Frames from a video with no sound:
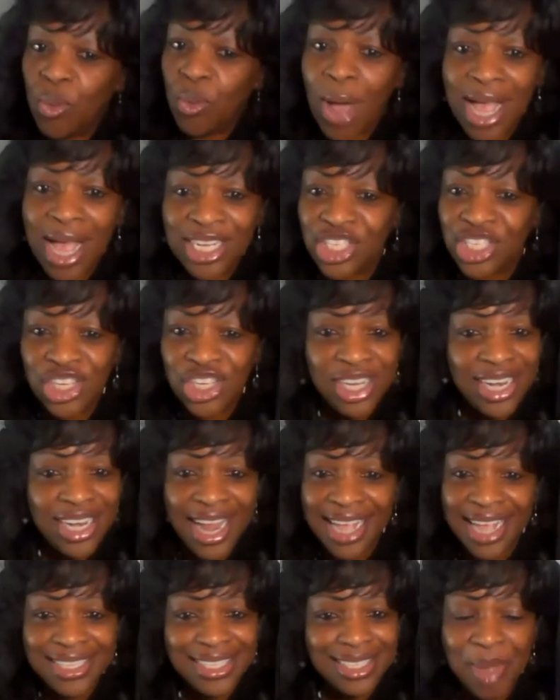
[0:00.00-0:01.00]
why
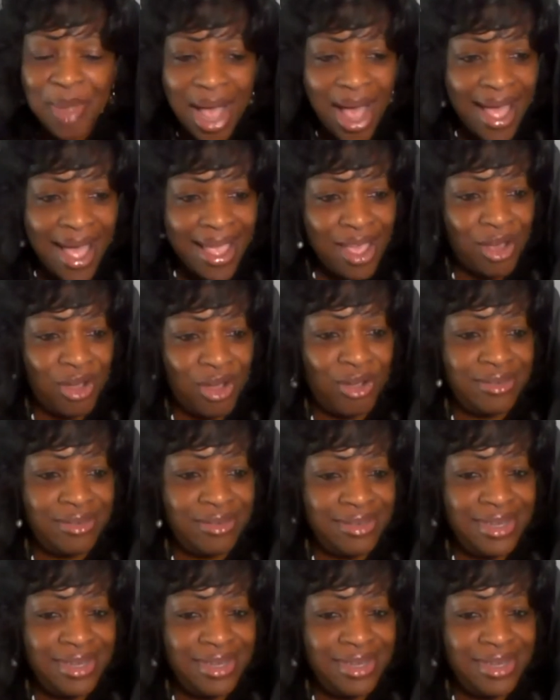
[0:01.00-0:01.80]
shouldn't I smile?